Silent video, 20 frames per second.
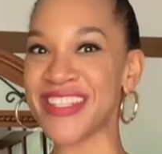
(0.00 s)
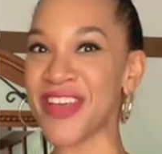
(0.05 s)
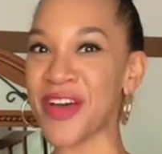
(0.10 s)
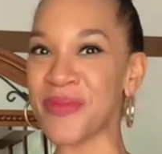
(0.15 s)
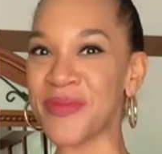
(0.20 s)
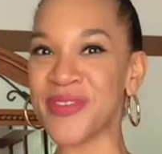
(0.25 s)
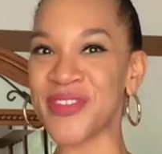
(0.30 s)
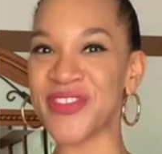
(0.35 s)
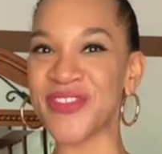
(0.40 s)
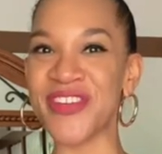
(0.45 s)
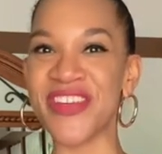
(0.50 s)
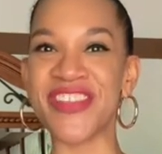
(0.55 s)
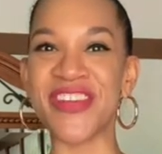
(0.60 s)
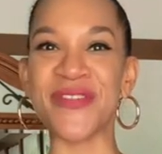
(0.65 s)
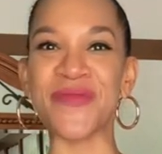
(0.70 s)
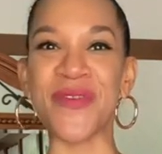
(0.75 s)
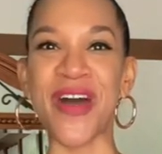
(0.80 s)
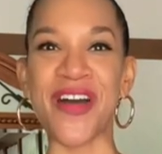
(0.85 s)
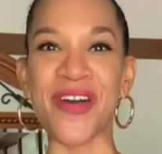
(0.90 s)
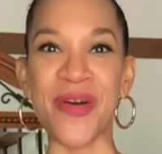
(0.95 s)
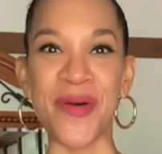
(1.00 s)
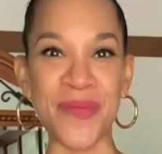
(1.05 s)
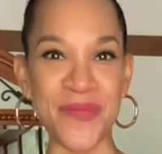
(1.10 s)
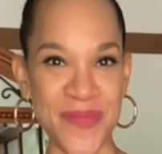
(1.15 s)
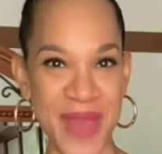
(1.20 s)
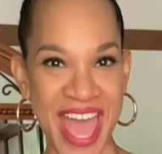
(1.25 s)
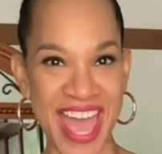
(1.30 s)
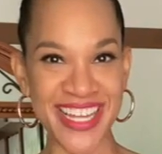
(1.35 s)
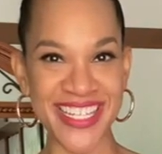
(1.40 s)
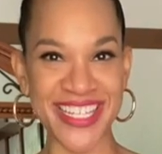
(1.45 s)
Noble Strength and welcome
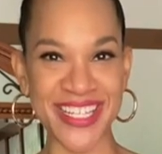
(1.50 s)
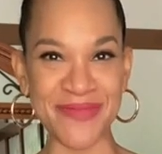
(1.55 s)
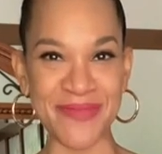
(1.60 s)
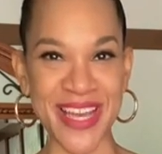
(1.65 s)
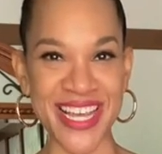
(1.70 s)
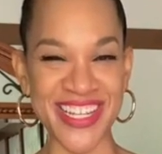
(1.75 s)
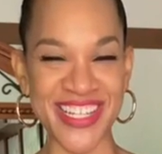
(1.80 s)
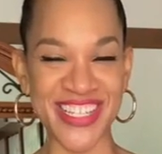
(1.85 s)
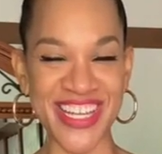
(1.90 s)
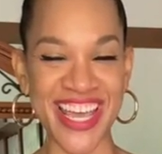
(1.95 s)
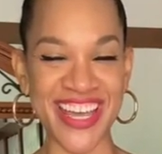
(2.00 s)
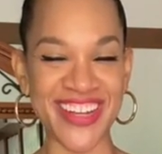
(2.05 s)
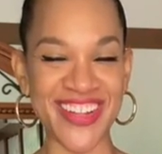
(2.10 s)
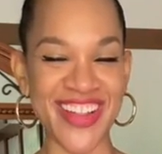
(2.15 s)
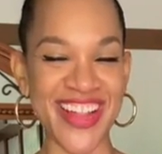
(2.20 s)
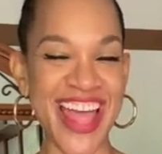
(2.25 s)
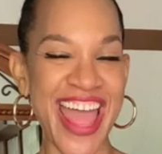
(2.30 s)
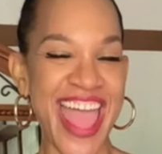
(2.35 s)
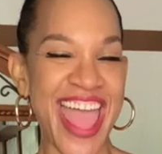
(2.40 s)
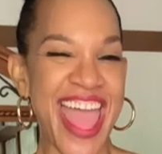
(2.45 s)
back to my channel.